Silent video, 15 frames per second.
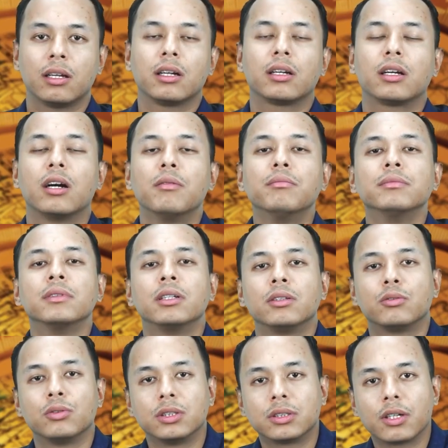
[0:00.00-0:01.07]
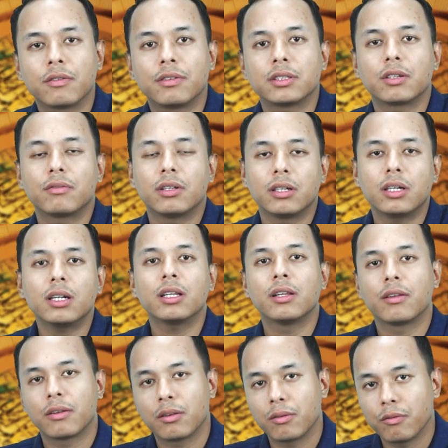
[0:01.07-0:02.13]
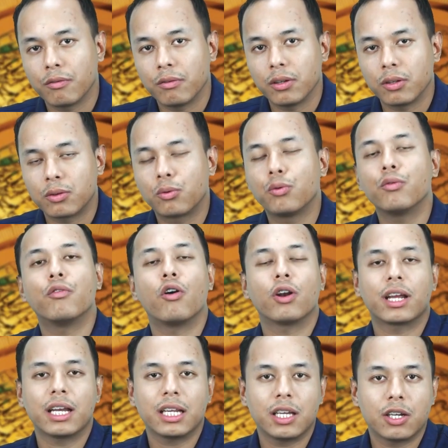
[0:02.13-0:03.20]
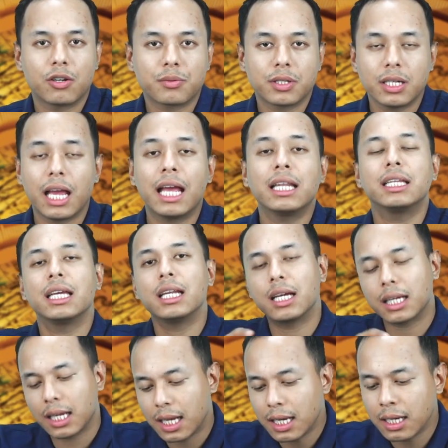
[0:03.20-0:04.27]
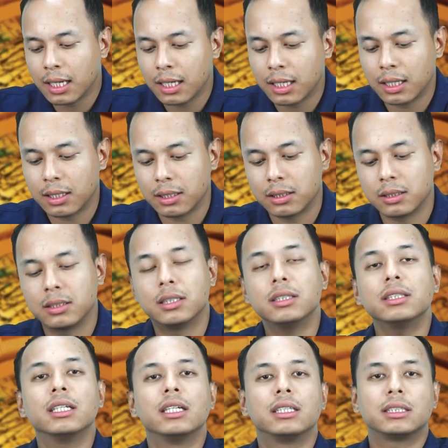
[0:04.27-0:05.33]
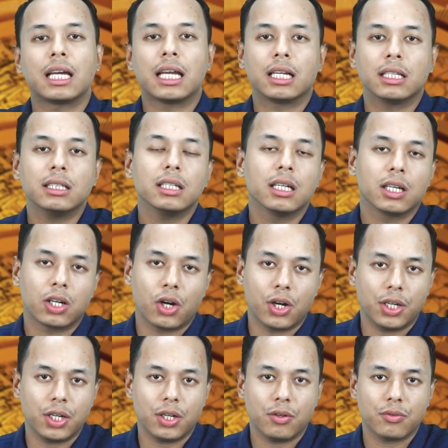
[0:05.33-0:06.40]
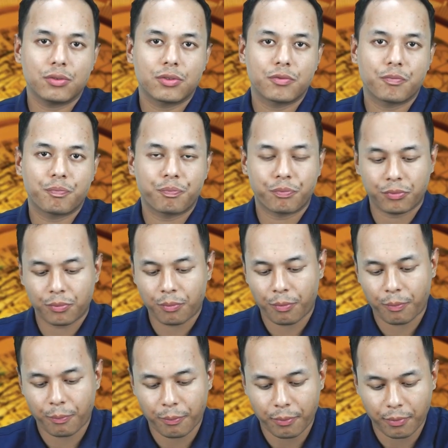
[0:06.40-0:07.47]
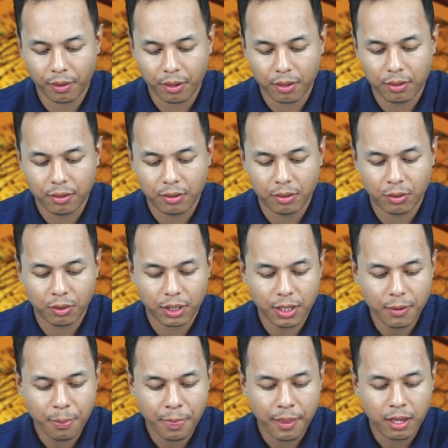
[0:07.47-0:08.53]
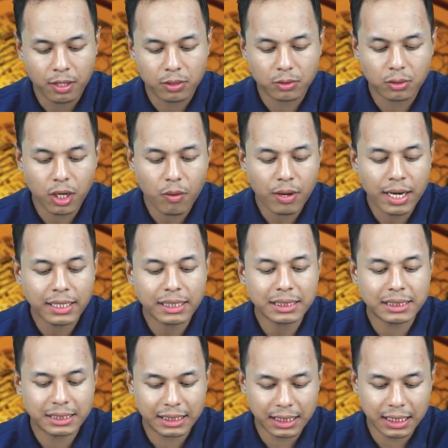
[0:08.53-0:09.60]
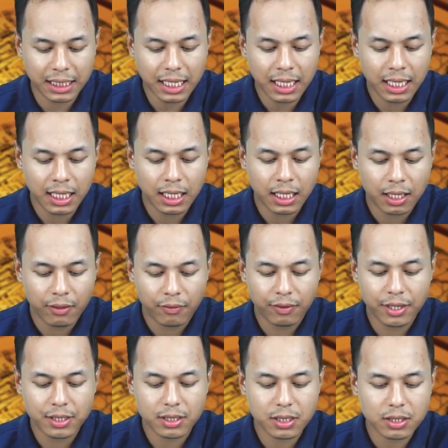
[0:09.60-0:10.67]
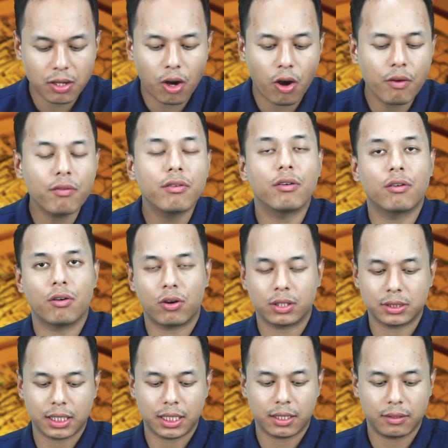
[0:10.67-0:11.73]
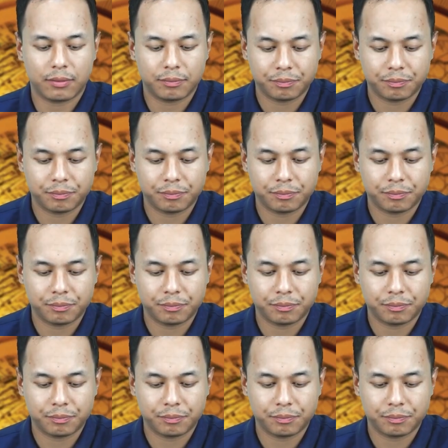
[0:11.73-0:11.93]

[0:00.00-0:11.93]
come to the surface of the earth through volcanic eruption, and then again the cycle continues. Okay, so now let us see the features of rock cycle.